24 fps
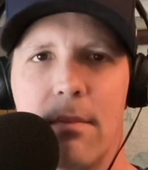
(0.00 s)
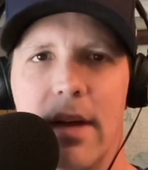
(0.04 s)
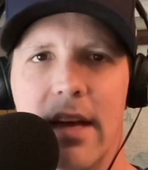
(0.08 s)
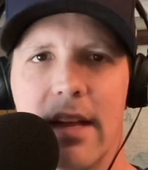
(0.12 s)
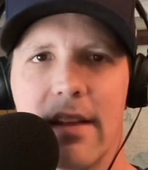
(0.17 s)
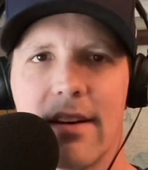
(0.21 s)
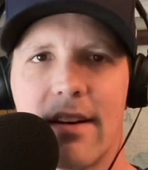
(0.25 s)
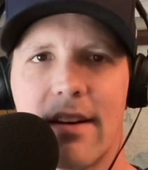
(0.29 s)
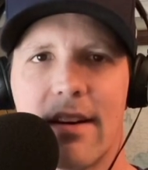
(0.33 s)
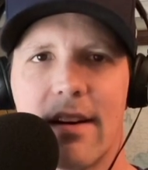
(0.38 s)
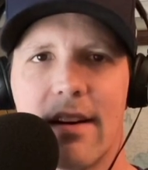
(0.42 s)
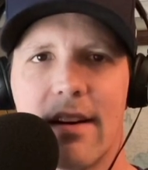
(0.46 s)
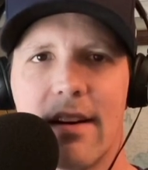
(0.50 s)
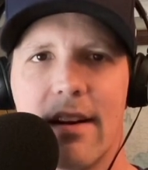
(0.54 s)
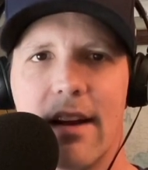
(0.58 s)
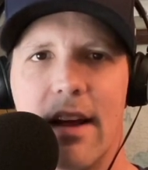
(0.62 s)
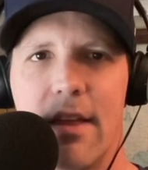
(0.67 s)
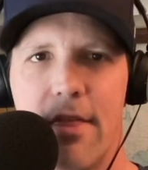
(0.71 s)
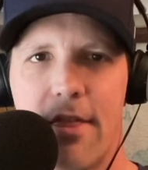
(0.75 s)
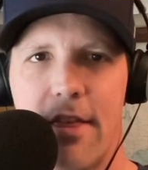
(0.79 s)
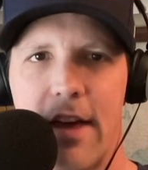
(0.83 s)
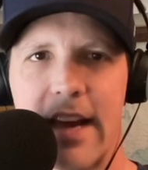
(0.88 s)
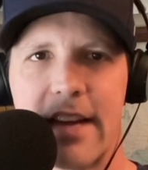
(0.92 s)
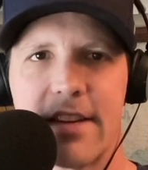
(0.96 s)
Miller,
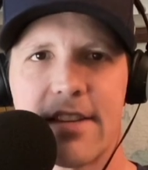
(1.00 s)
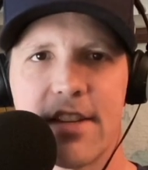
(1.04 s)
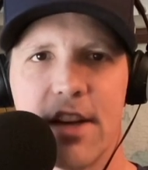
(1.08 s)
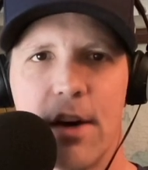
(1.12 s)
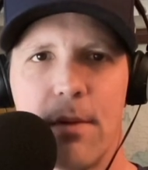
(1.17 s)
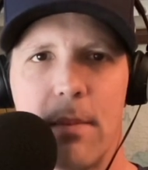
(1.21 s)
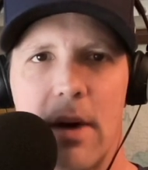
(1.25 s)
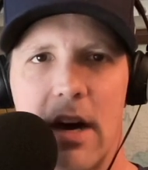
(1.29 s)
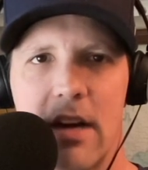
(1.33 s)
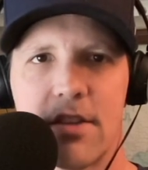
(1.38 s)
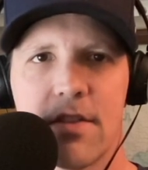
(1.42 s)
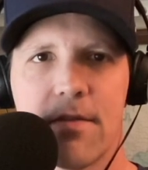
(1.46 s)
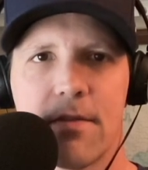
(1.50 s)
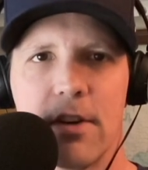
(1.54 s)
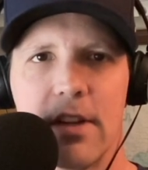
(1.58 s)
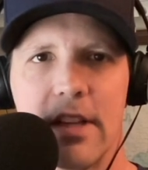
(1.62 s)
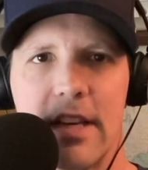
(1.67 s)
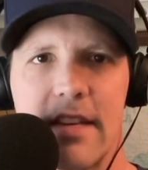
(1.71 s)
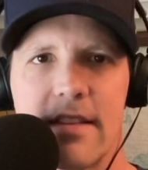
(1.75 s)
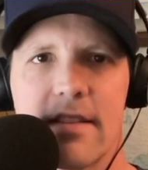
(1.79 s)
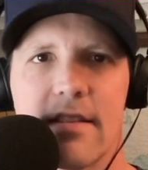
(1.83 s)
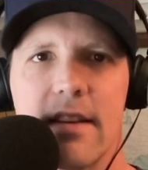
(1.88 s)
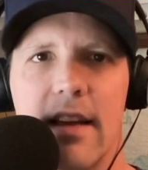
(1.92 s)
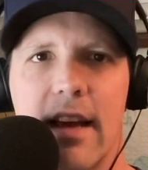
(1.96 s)
and thanks so much for
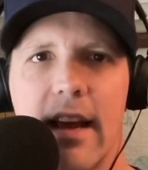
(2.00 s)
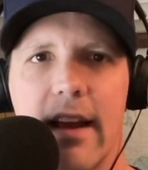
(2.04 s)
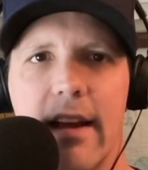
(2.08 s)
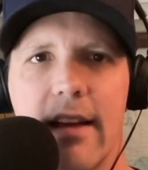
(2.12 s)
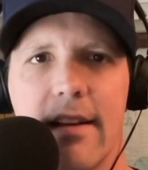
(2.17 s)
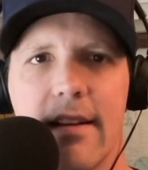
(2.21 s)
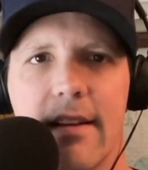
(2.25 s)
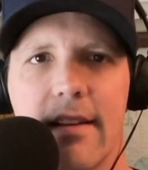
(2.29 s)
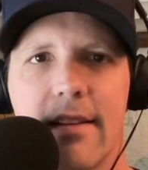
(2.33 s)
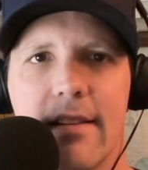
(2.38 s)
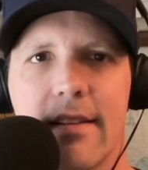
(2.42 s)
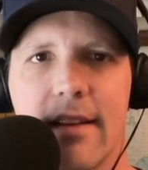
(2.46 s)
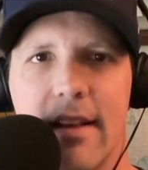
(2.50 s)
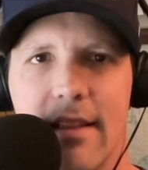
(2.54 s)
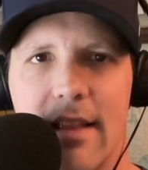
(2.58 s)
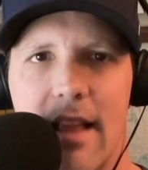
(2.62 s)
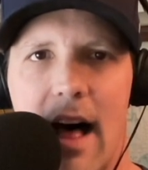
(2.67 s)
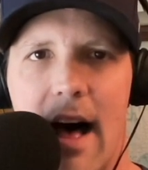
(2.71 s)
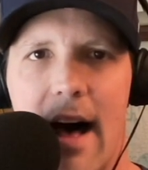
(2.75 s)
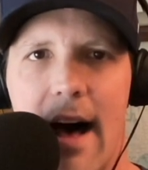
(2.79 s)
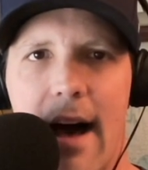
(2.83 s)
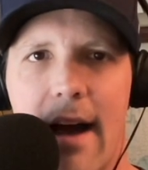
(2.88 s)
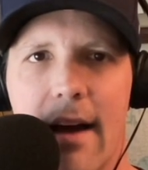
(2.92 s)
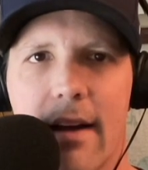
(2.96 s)
listening to
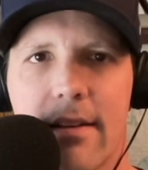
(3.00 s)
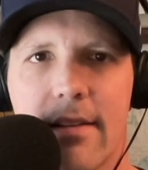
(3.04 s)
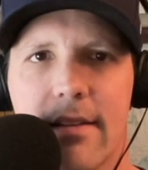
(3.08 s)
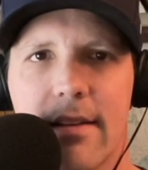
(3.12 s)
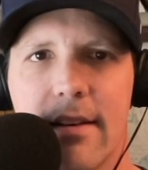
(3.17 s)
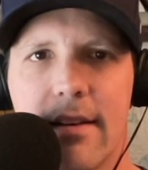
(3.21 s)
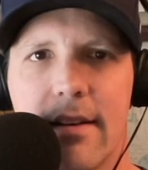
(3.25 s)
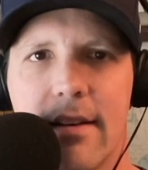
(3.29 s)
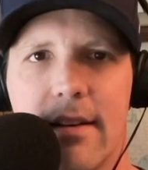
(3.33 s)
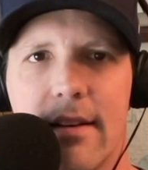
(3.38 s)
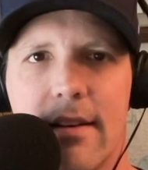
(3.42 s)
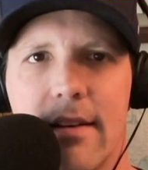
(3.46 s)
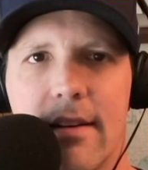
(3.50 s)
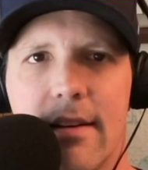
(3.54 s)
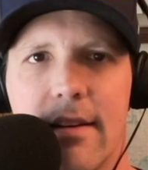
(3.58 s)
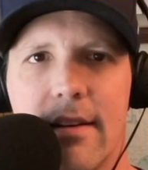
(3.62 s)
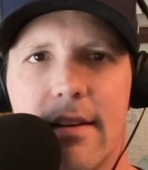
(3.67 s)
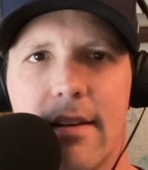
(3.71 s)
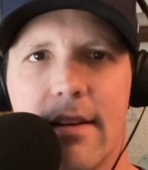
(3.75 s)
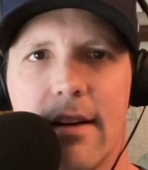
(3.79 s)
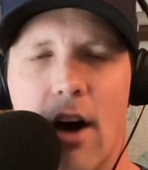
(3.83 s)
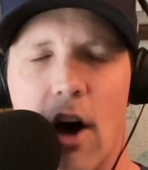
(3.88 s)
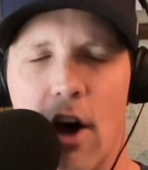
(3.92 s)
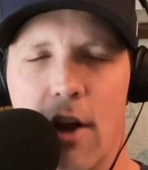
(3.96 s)
Locked
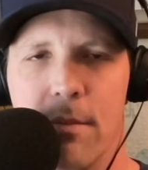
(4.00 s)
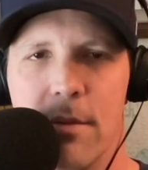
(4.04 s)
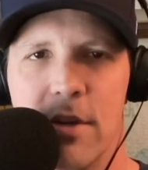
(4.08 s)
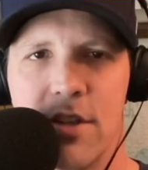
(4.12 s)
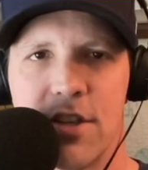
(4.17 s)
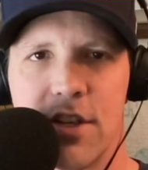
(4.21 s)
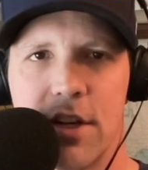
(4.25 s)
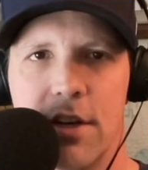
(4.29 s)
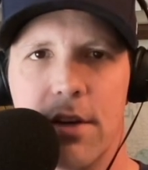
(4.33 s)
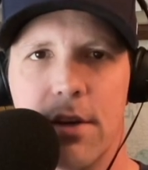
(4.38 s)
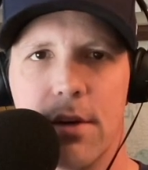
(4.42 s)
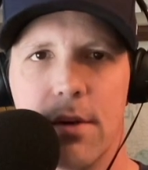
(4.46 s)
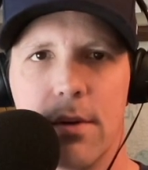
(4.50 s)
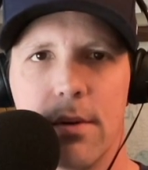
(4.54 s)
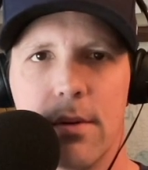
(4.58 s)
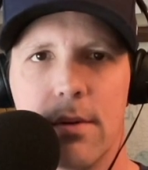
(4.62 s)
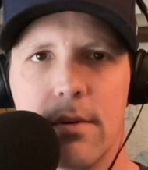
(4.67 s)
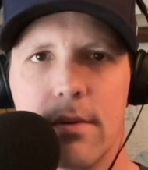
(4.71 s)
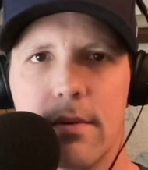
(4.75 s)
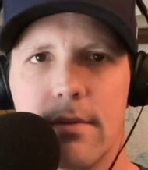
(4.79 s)
On Mizzou.